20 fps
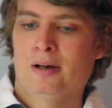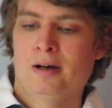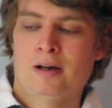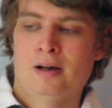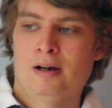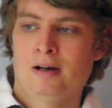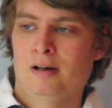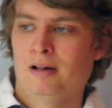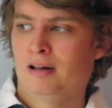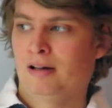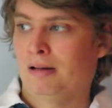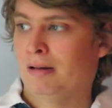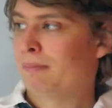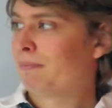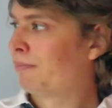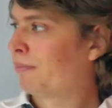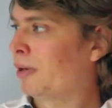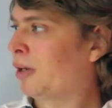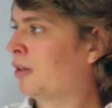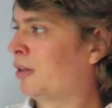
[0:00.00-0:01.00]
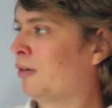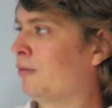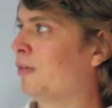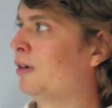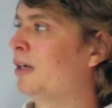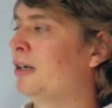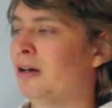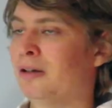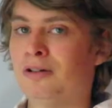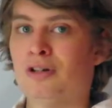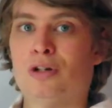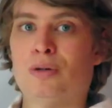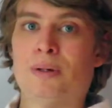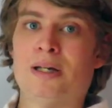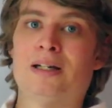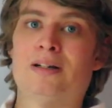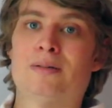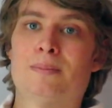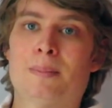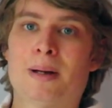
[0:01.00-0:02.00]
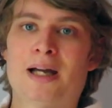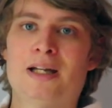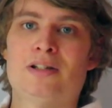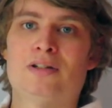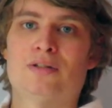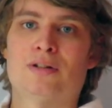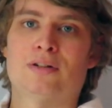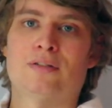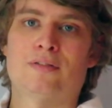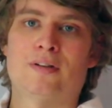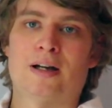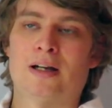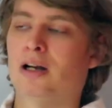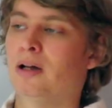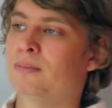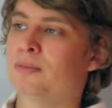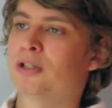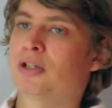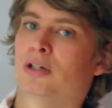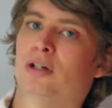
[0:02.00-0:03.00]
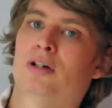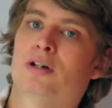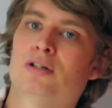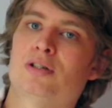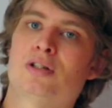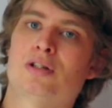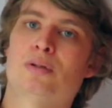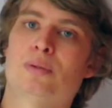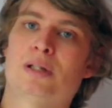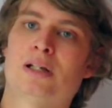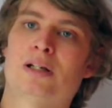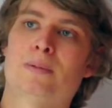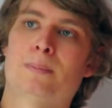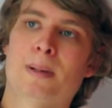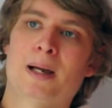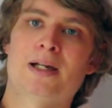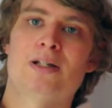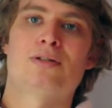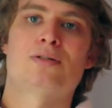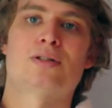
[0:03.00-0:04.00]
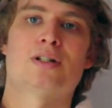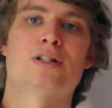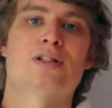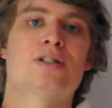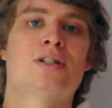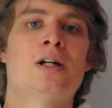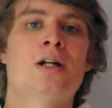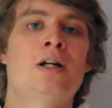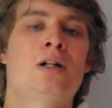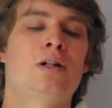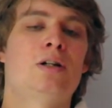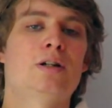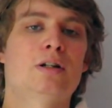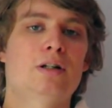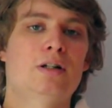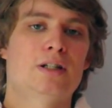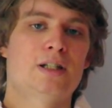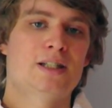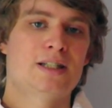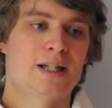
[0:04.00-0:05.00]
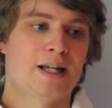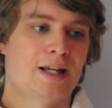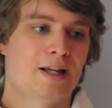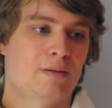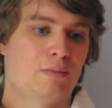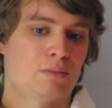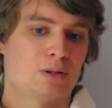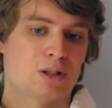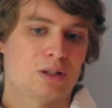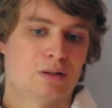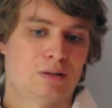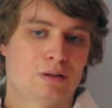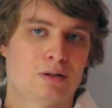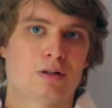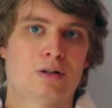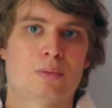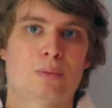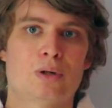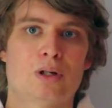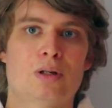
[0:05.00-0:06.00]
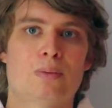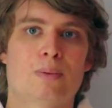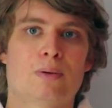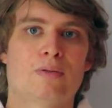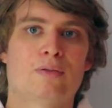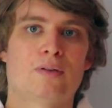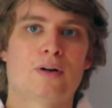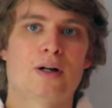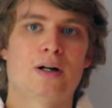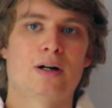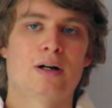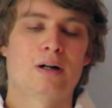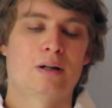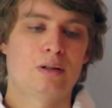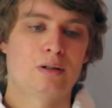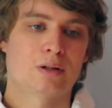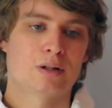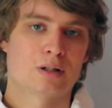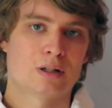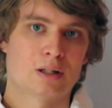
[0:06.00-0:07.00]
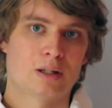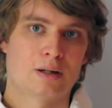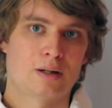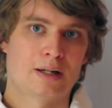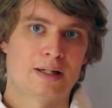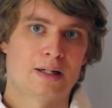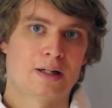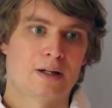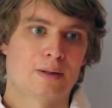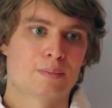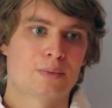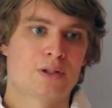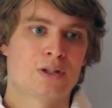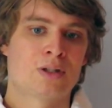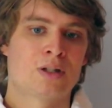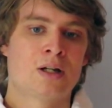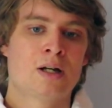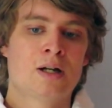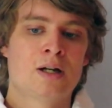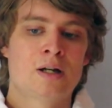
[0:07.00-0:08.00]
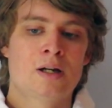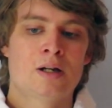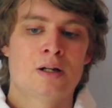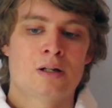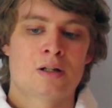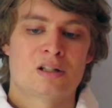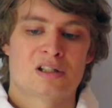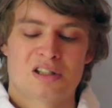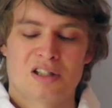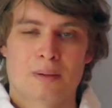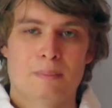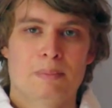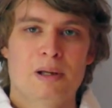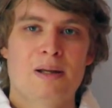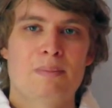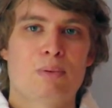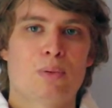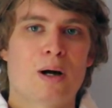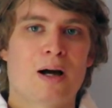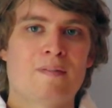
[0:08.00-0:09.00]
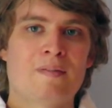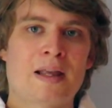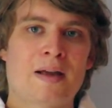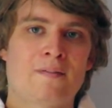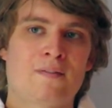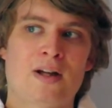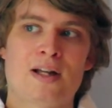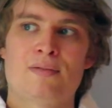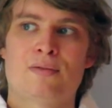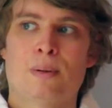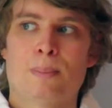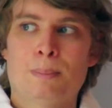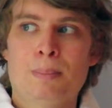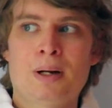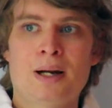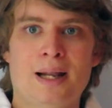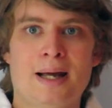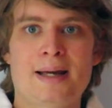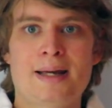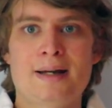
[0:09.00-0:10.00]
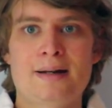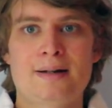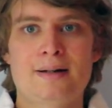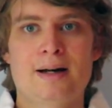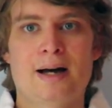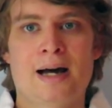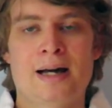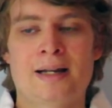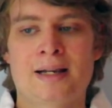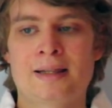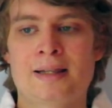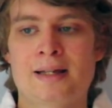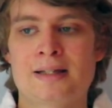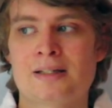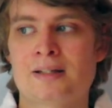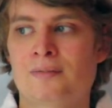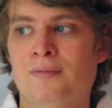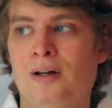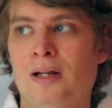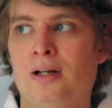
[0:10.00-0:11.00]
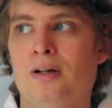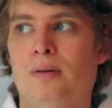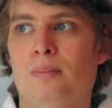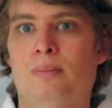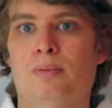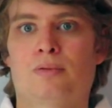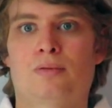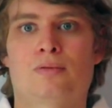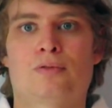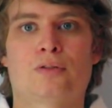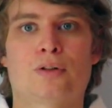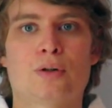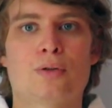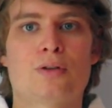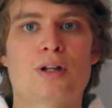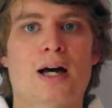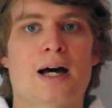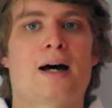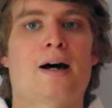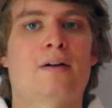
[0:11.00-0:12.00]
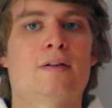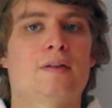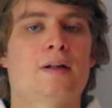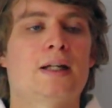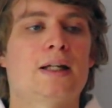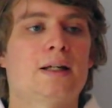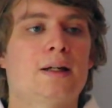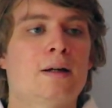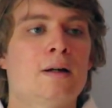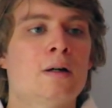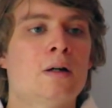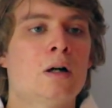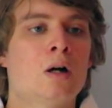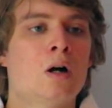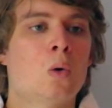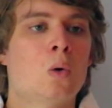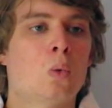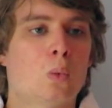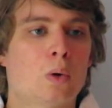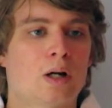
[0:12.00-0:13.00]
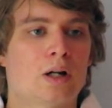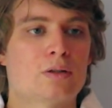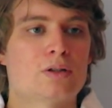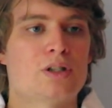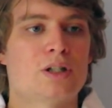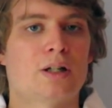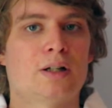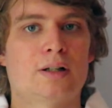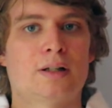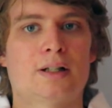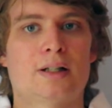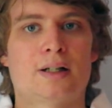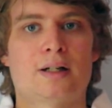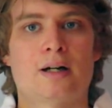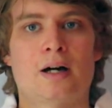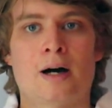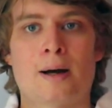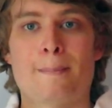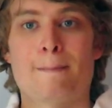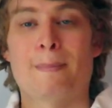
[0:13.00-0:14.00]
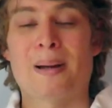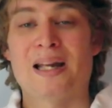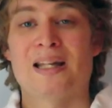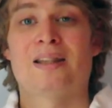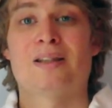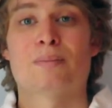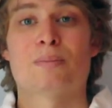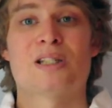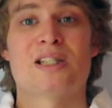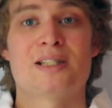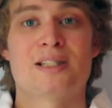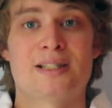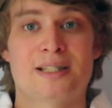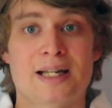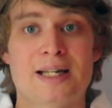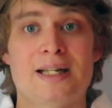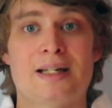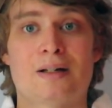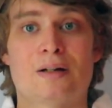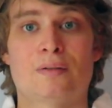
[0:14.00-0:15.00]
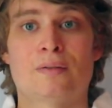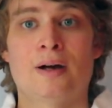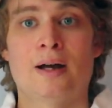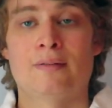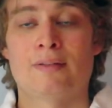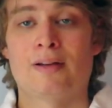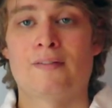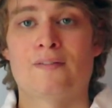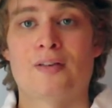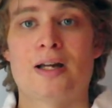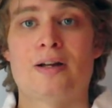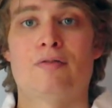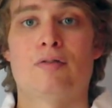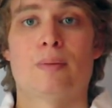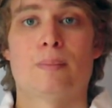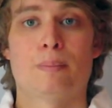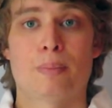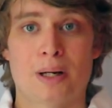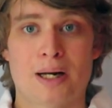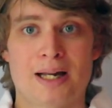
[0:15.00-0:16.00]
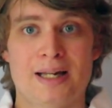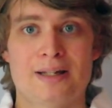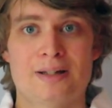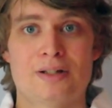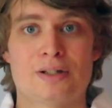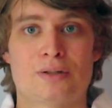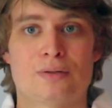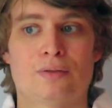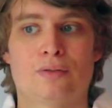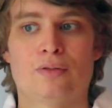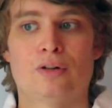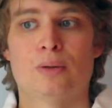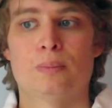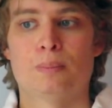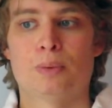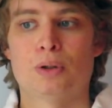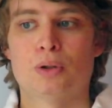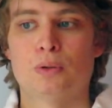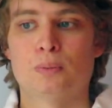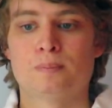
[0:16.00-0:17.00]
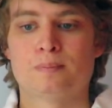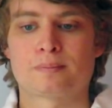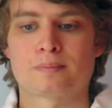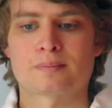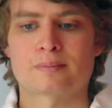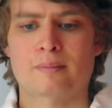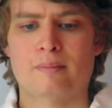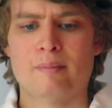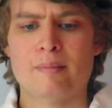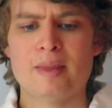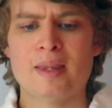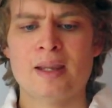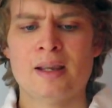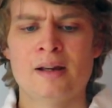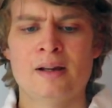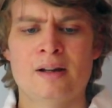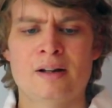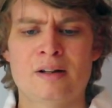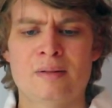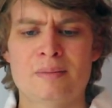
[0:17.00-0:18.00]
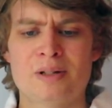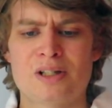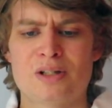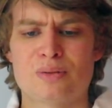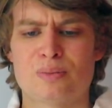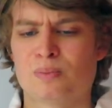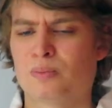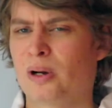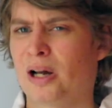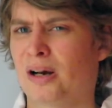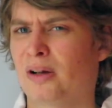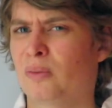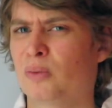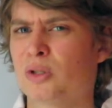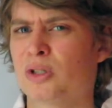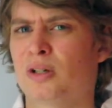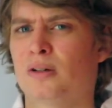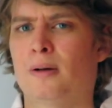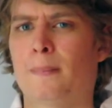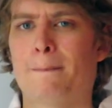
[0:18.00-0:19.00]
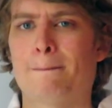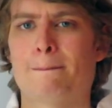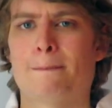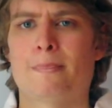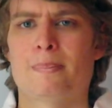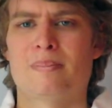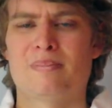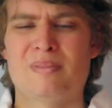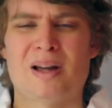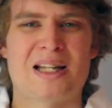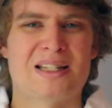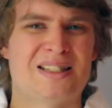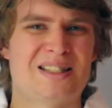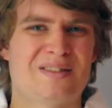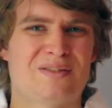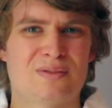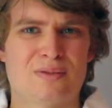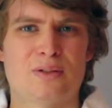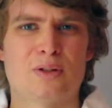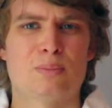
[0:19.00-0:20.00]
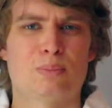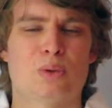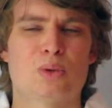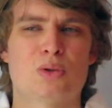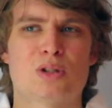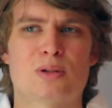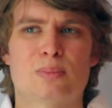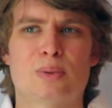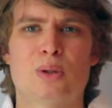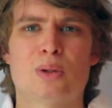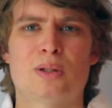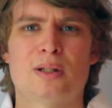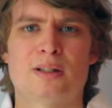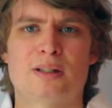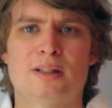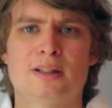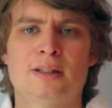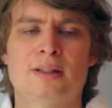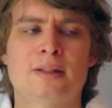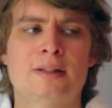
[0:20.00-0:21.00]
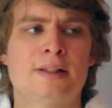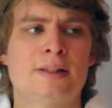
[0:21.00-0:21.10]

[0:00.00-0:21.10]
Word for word: uh, I don't really, a New England Patriot fan. I'm just going to go to New England Patriots. Look at the teams, look at what you prefer, look at the lineups. Some people have their favourite player and then they develop through that. I think when I was younger, I made the mistake of having favourite players for football. Uh, and this is when I wasn't a massive football supporter,